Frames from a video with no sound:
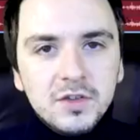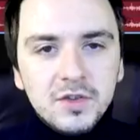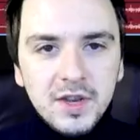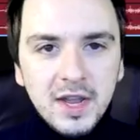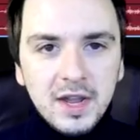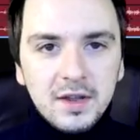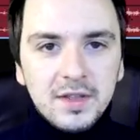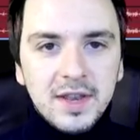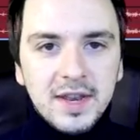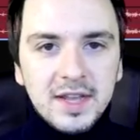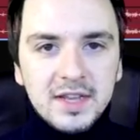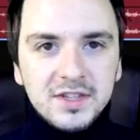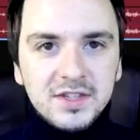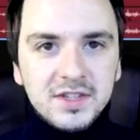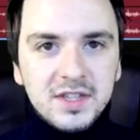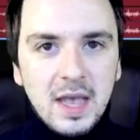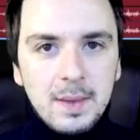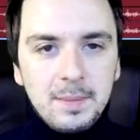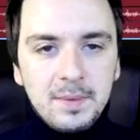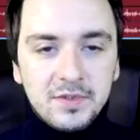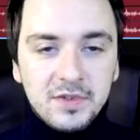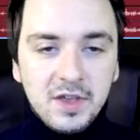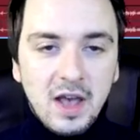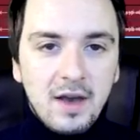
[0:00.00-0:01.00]
So now the next
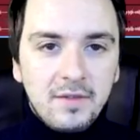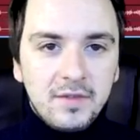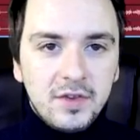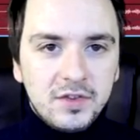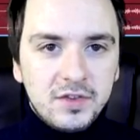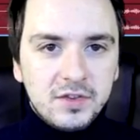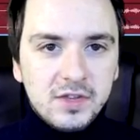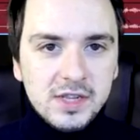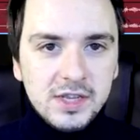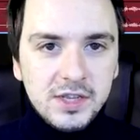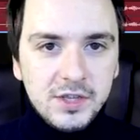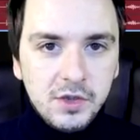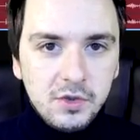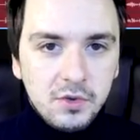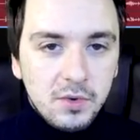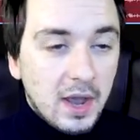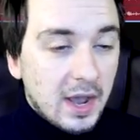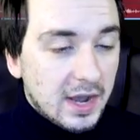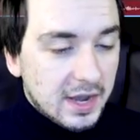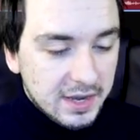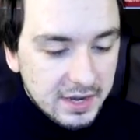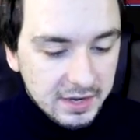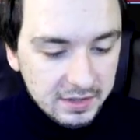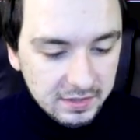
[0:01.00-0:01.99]
step is obviously you
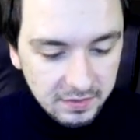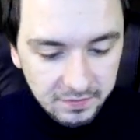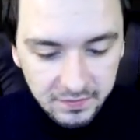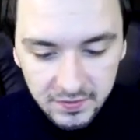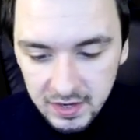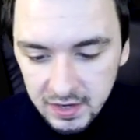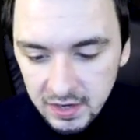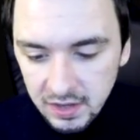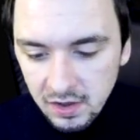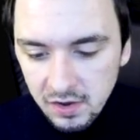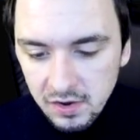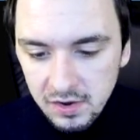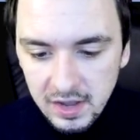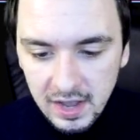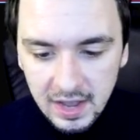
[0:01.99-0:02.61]
editing the video,